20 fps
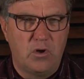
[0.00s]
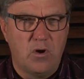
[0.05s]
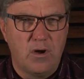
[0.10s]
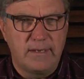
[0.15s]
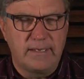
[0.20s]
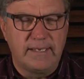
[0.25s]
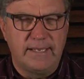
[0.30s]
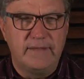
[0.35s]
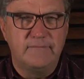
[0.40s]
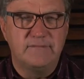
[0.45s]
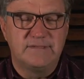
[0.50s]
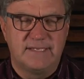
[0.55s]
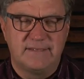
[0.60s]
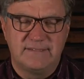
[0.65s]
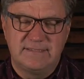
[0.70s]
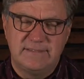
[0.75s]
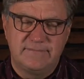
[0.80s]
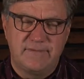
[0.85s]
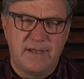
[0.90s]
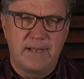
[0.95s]
God gives
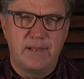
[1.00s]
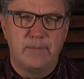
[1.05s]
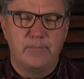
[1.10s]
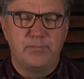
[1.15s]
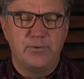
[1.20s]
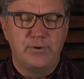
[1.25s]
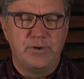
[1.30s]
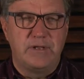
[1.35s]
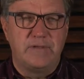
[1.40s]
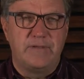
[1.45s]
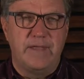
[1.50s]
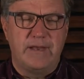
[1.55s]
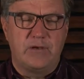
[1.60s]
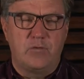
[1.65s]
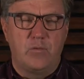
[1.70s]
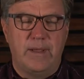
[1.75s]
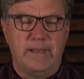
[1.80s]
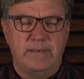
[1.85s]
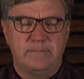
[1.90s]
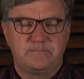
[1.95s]
us, if I can put it
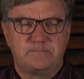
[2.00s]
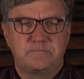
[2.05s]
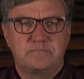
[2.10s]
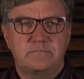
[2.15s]
that way